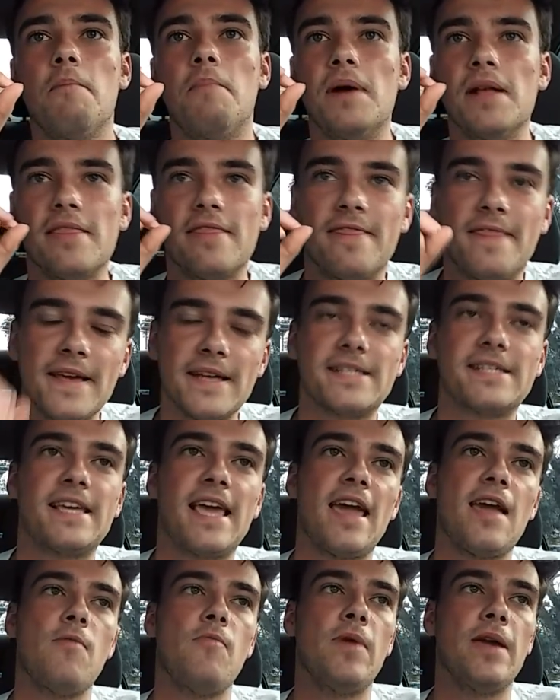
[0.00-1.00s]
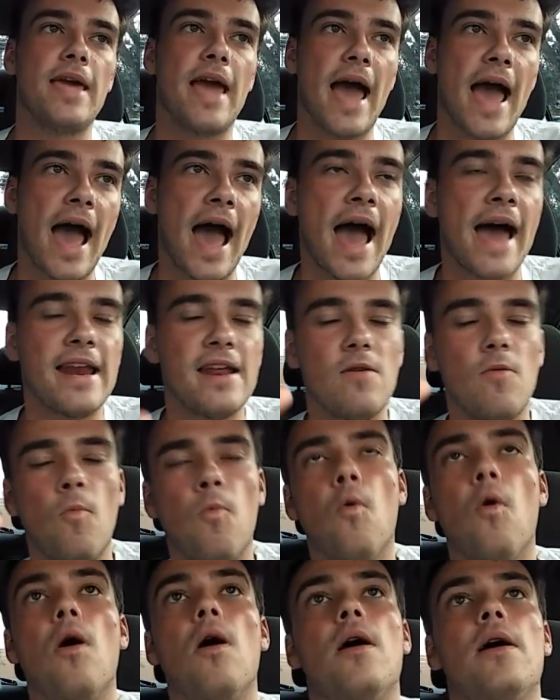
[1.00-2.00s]
But this game, we had it
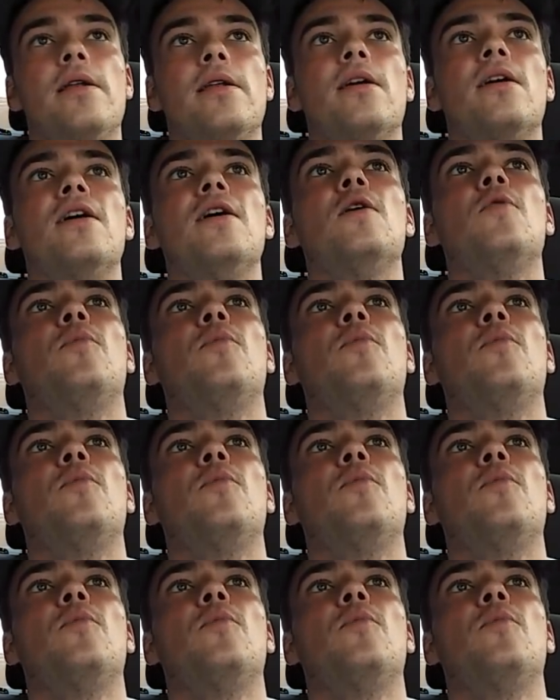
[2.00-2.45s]
won.